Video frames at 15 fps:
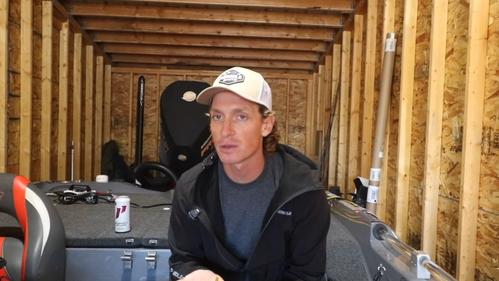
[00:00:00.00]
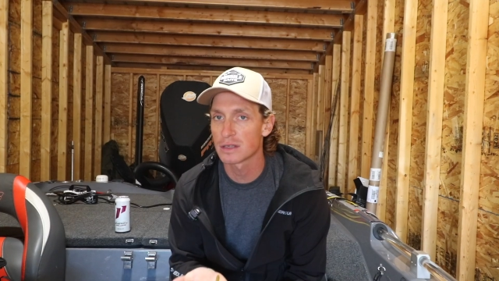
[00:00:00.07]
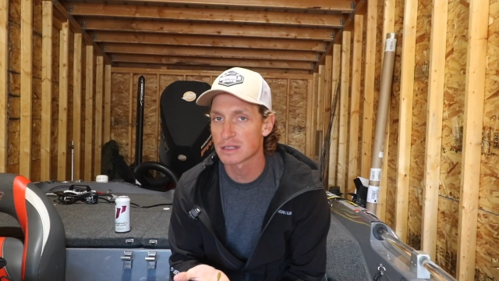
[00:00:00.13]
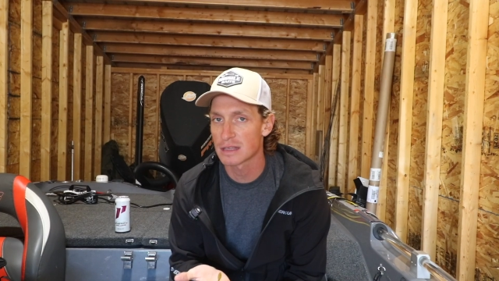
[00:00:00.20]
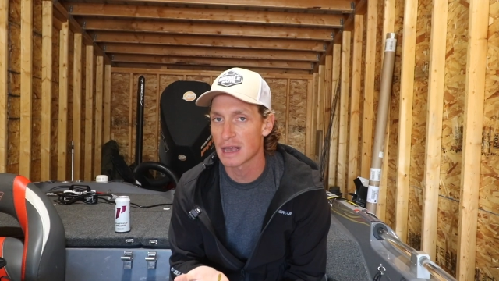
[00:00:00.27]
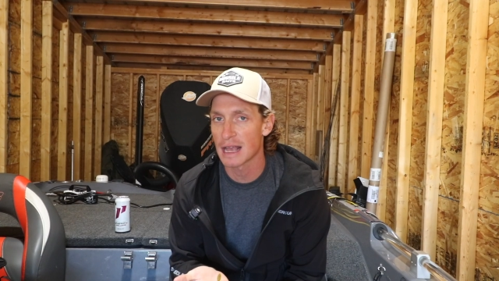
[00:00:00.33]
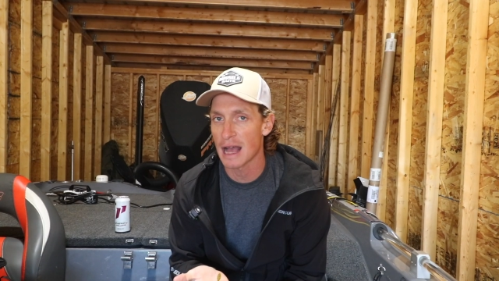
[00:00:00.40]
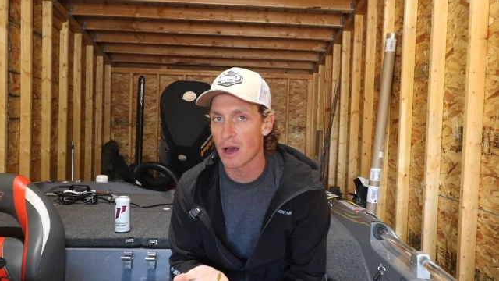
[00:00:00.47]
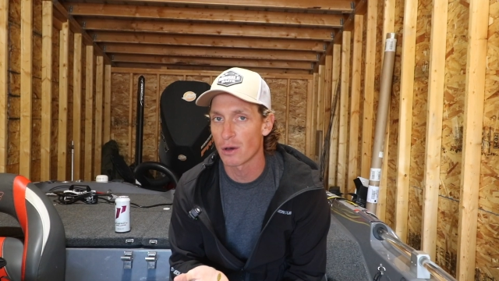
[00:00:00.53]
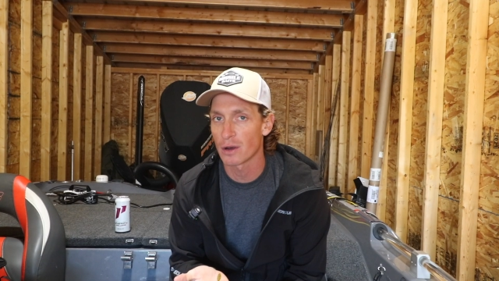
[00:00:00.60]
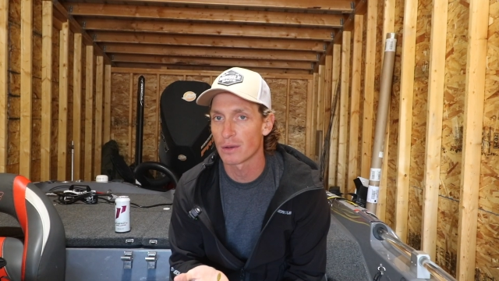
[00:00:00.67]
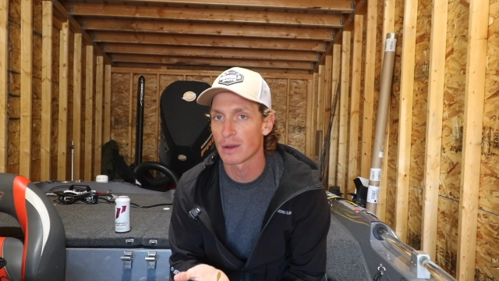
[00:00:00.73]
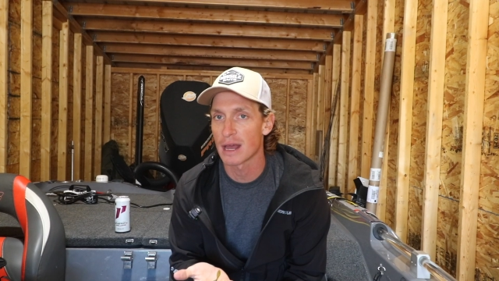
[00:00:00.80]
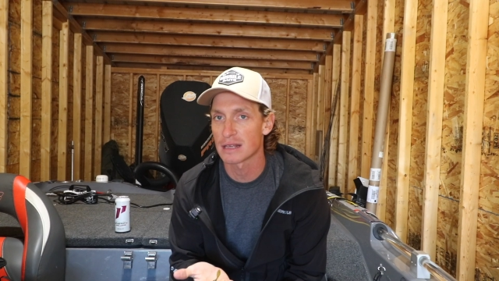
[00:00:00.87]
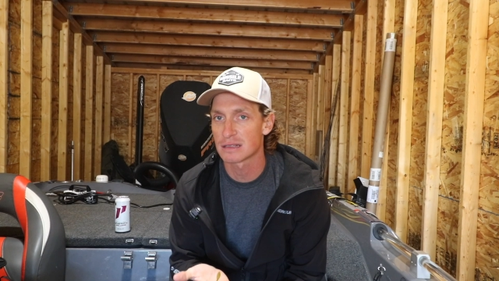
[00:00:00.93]
this thing out
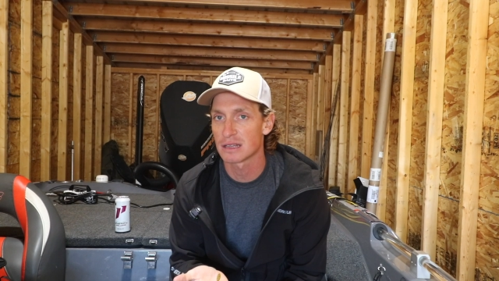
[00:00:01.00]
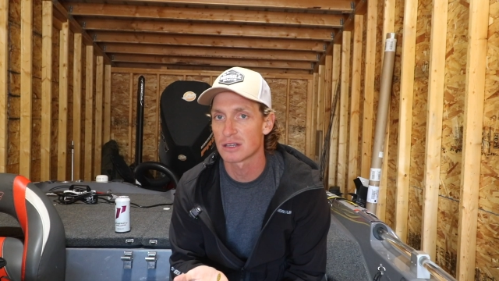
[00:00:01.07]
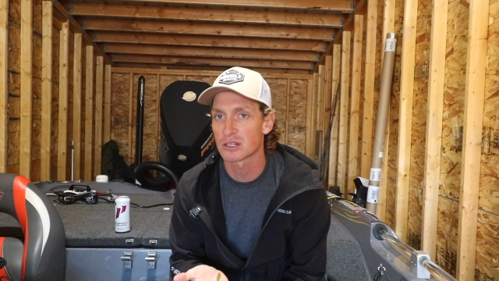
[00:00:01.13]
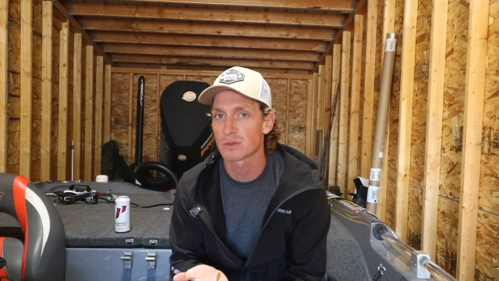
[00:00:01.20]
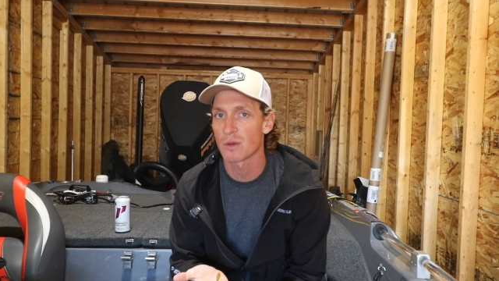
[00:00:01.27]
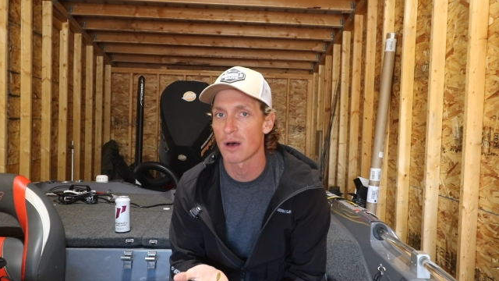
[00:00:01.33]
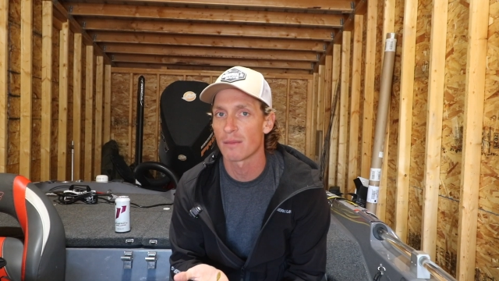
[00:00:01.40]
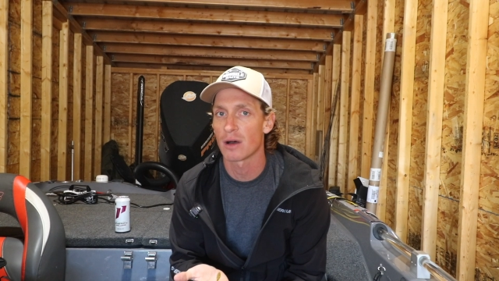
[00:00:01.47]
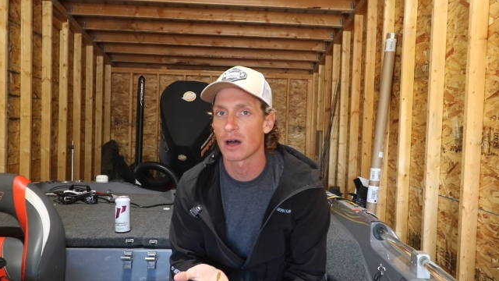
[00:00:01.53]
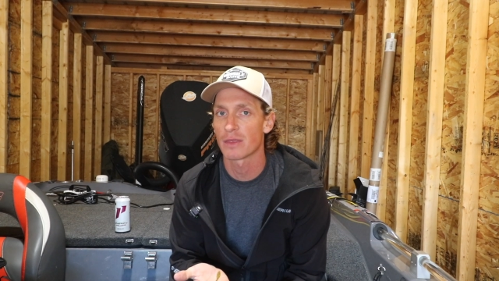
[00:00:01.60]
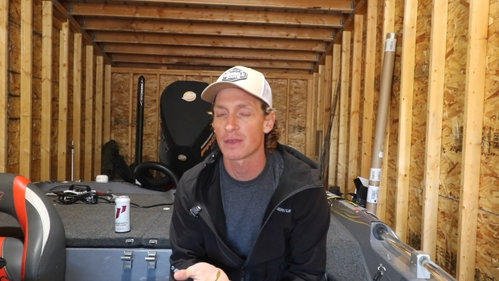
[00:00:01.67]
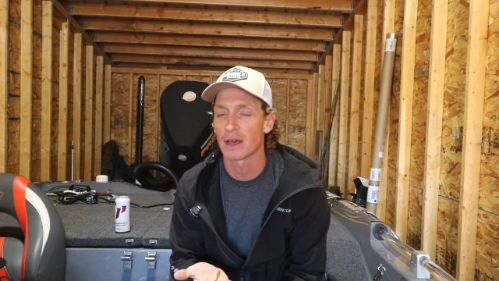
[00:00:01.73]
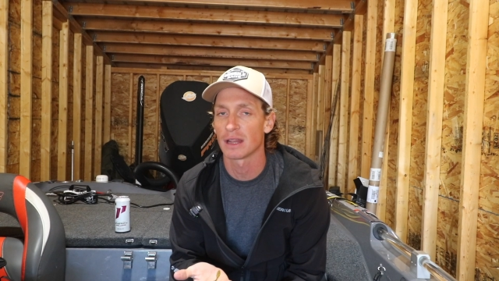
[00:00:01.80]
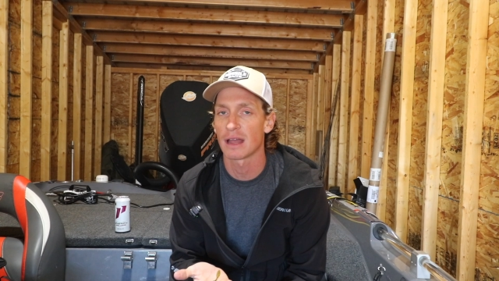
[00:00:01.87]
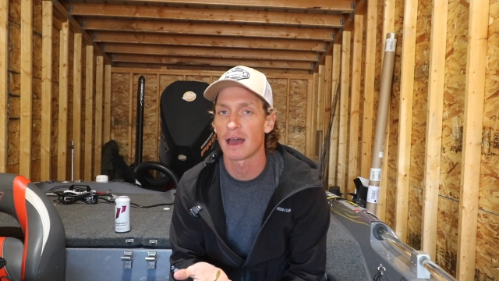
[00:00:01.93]
and when I see a
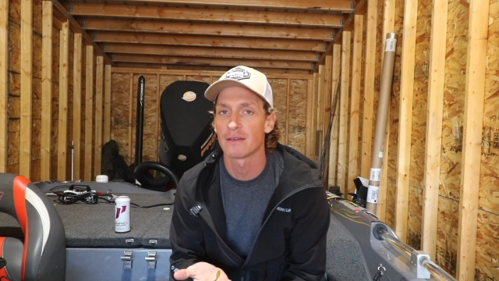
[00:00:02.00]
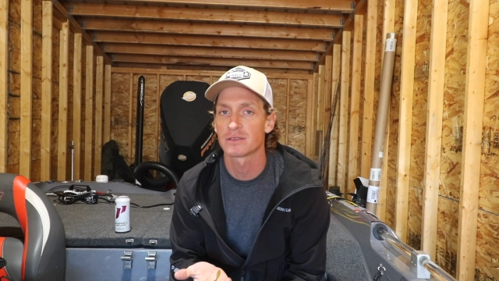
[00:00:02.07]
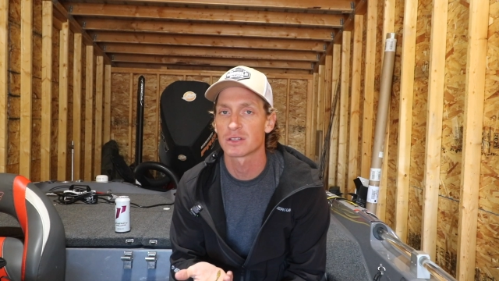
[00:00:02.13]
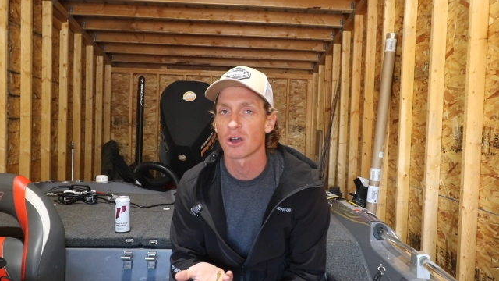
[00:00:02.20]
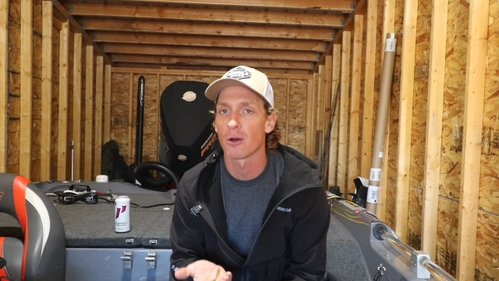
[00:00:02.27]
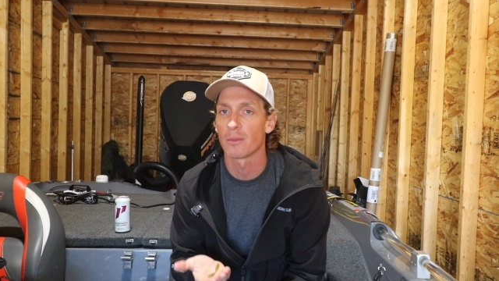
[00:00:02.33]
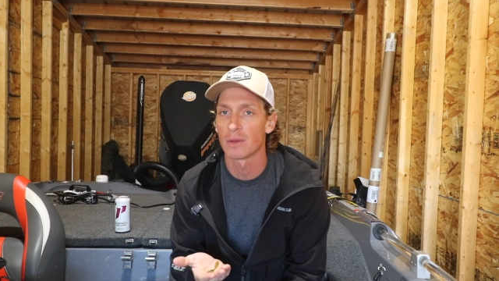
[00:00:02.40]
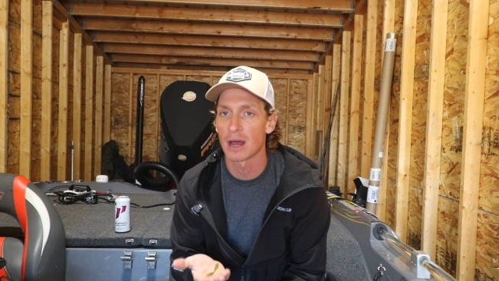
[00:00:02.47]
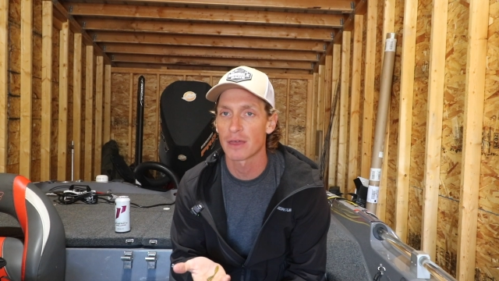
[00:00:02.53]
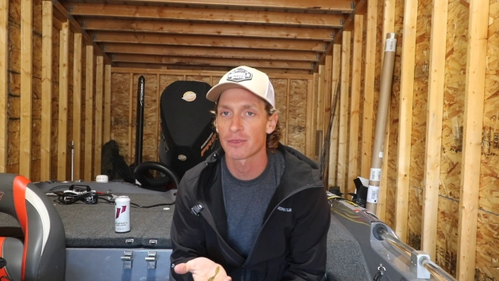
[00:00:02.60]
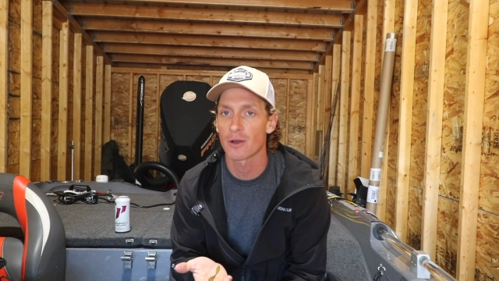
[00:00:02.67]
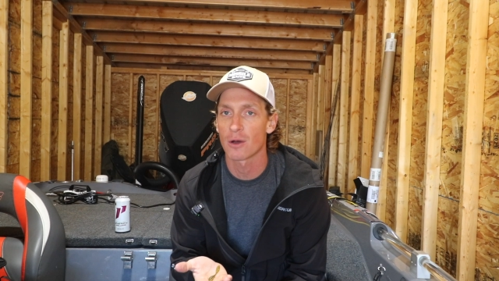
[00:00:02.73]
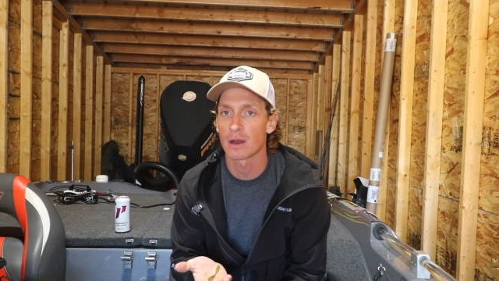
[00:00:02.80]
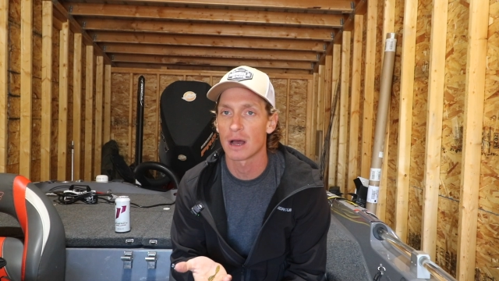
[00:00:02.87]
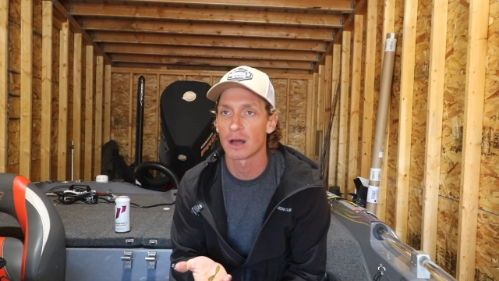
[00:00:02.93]
smallmouth on live scope and I
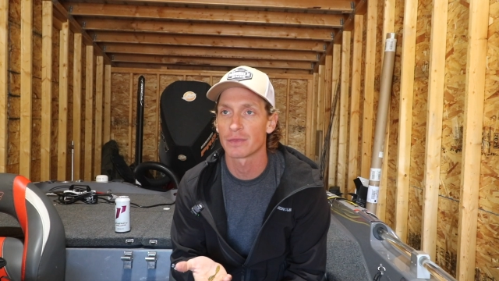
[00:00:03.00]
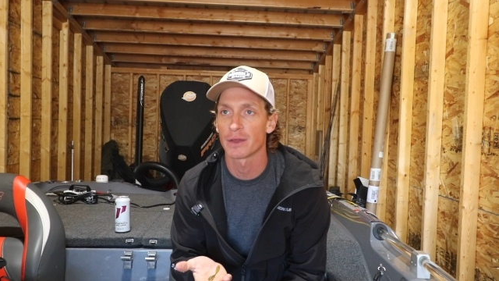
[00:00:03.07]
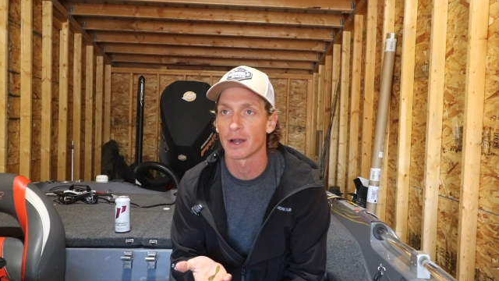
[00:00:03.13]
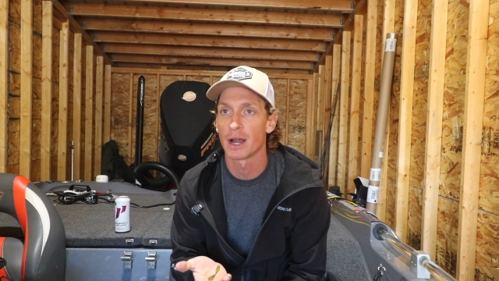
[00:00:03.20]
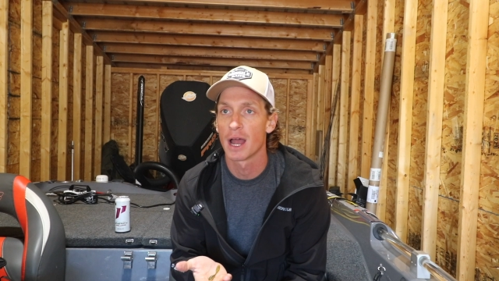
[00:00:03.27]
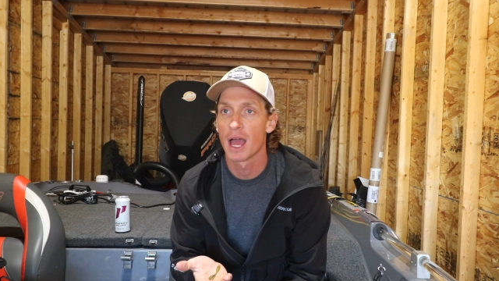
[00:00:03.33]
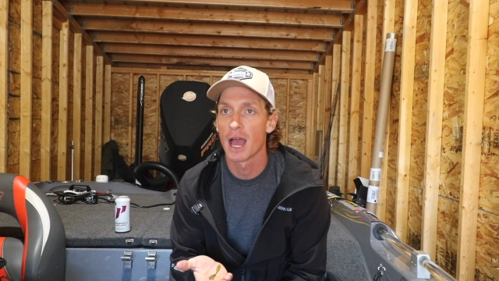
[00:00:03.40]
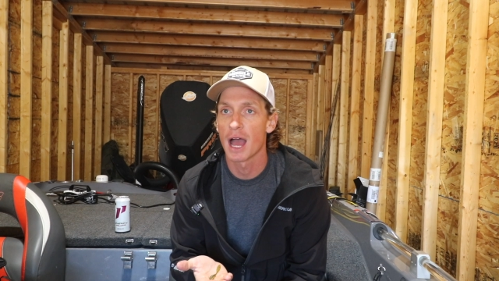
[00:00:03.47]
throw it out there,